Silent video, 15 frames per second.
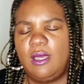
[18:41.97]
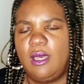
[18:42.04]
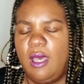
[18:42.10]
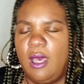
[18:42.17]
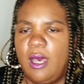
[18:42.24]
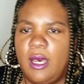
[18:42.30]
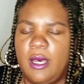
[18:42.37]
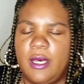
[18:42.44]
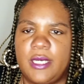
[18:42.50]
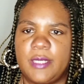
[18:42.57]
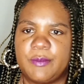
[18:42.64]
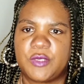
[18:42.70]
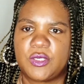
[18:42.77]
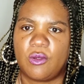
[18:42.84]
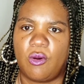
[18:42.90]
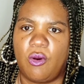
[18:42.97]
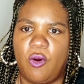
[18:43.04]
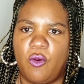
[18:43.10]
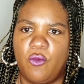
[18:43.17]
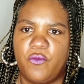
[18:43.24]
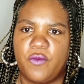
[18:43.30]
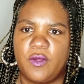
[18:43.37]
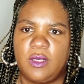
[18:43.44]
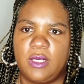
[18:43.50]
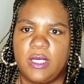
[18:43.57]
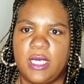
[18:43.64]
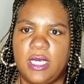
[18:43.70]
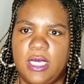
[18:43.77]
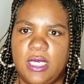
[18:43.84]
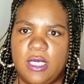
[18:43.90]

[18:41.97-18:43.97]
So hopefully,